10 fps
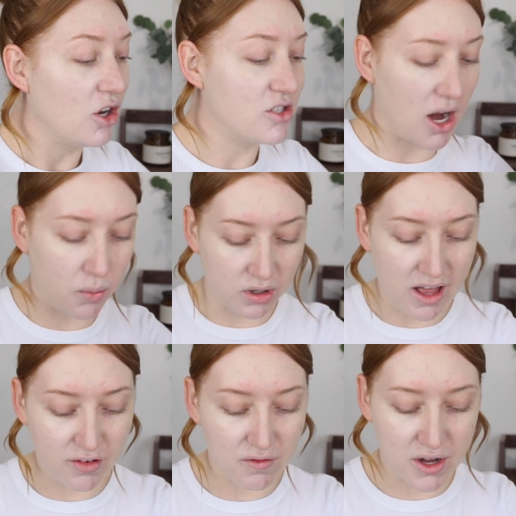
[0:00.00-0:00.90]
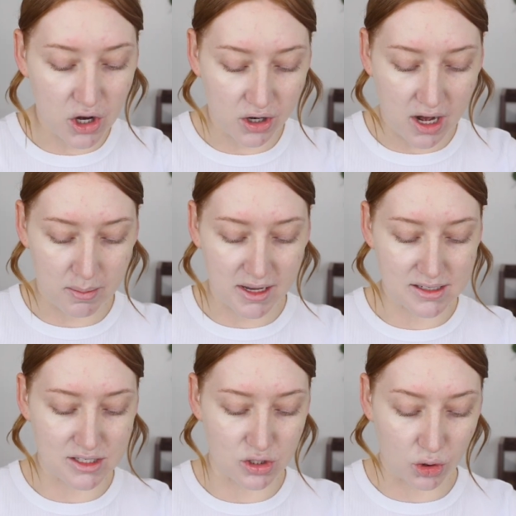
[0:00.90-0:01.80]
So I will have a video coming
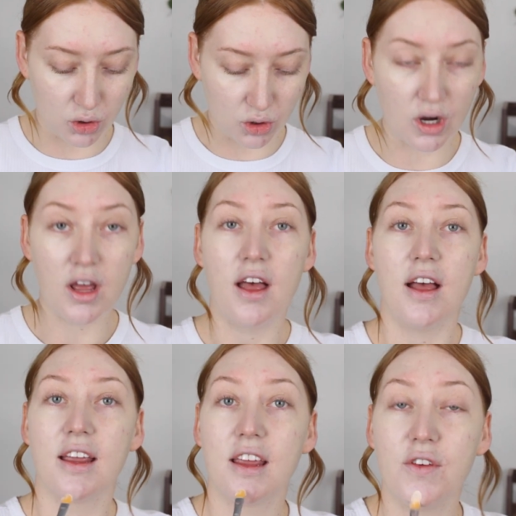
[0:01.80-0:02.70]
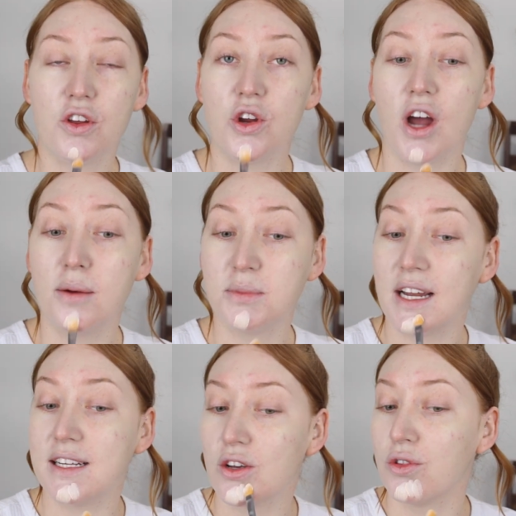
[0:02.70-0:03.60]
soon giving you
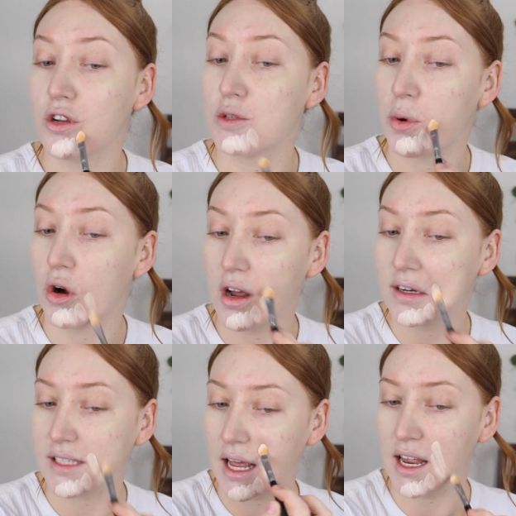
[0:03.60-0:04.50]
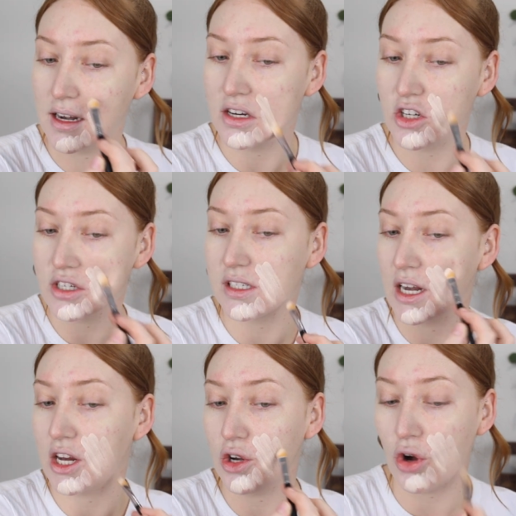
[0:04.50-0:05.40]
updates on those products and just
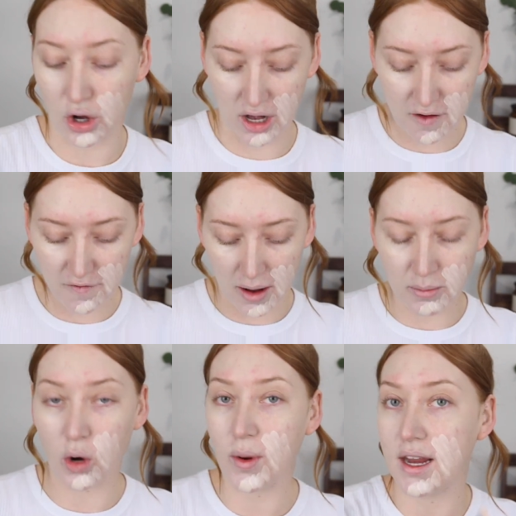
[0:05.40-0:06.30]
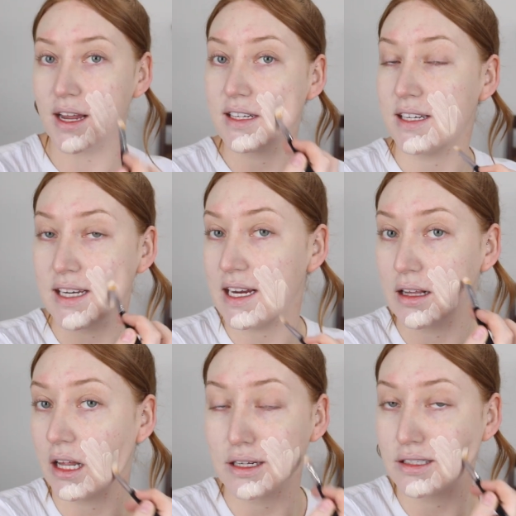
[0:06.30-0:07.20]
letting you know if I'm going to
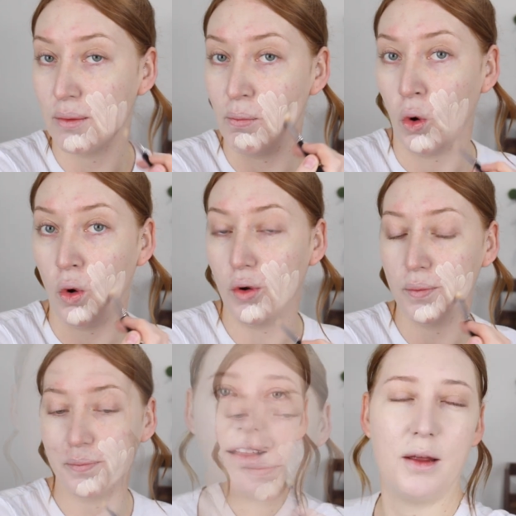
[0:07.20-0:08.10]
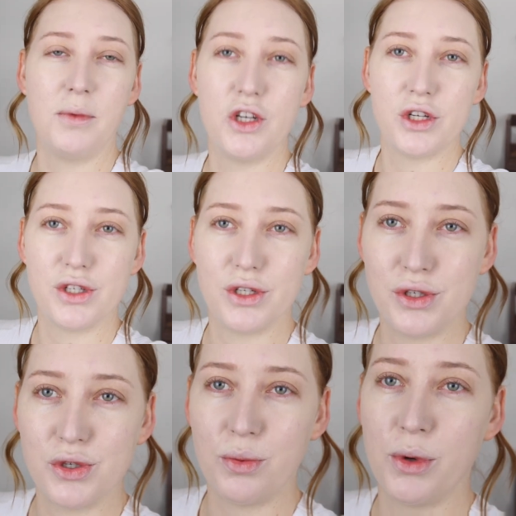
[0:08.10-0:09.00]
declutter some more. Let me just
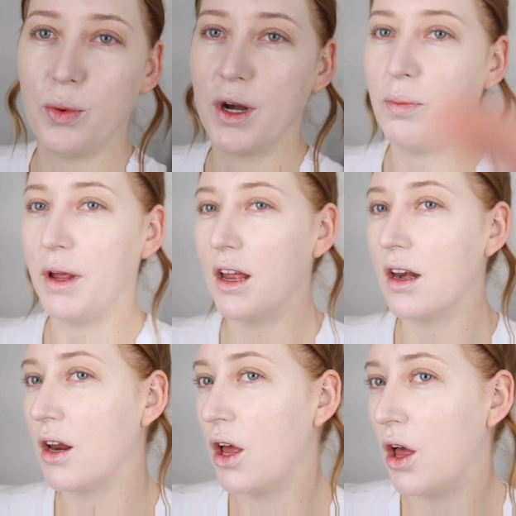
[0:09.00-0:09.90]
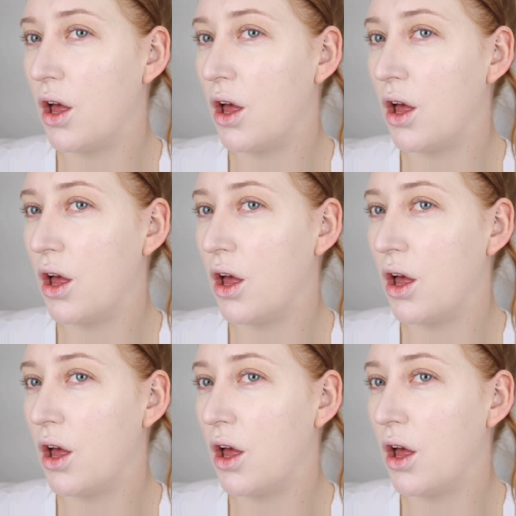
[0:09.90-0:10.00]
zoom you in a bit.